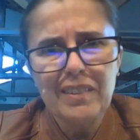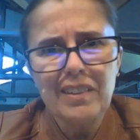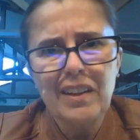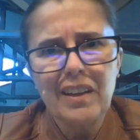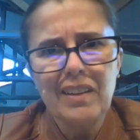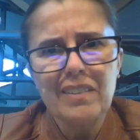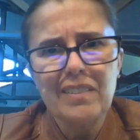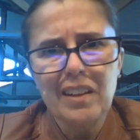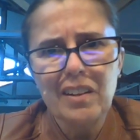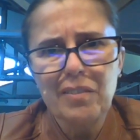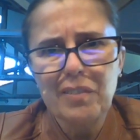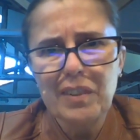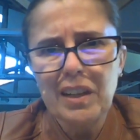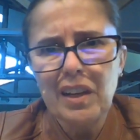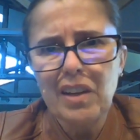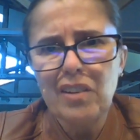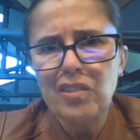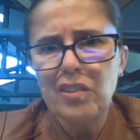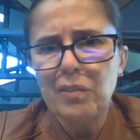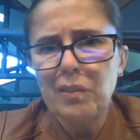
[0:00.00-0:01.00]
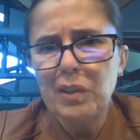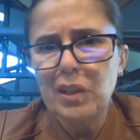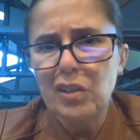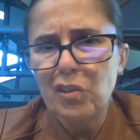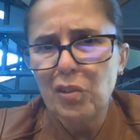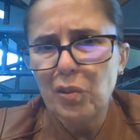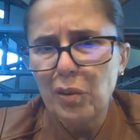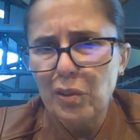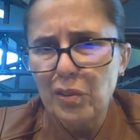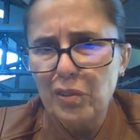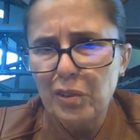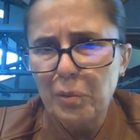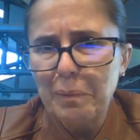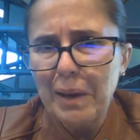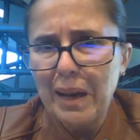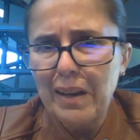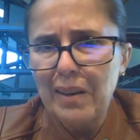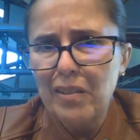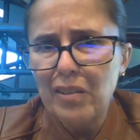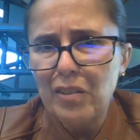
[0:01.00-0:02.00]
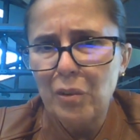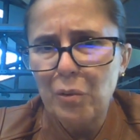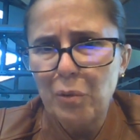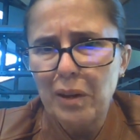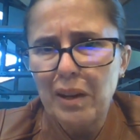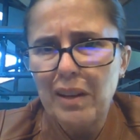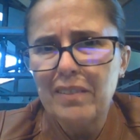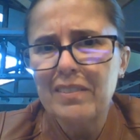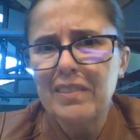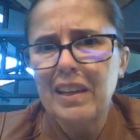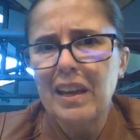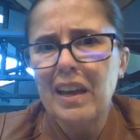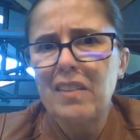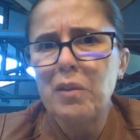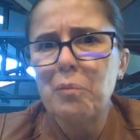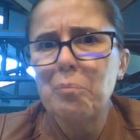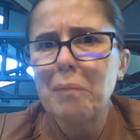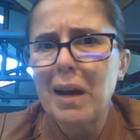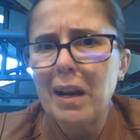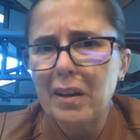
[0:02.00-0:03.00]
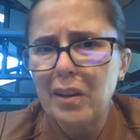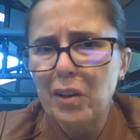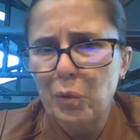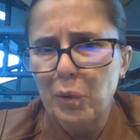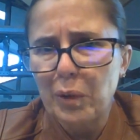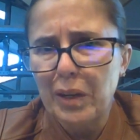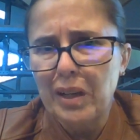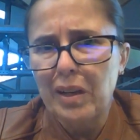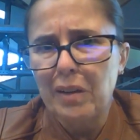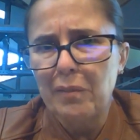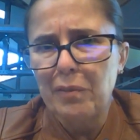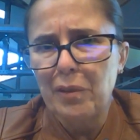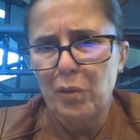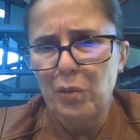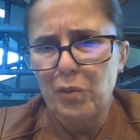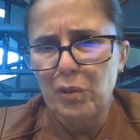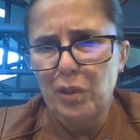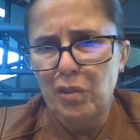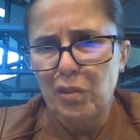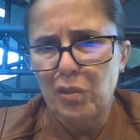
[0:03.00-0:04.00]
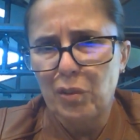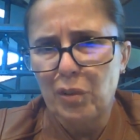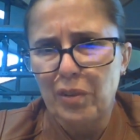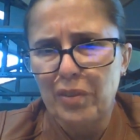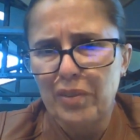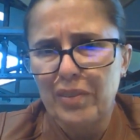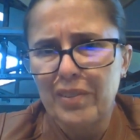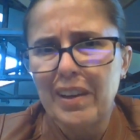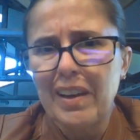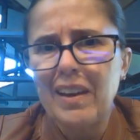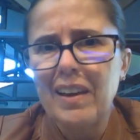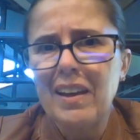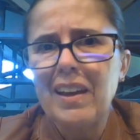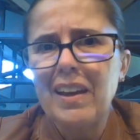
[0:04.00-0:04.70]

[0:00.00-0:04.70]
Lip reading: the identification of controls to manage the risk, and the monitoring of those controls.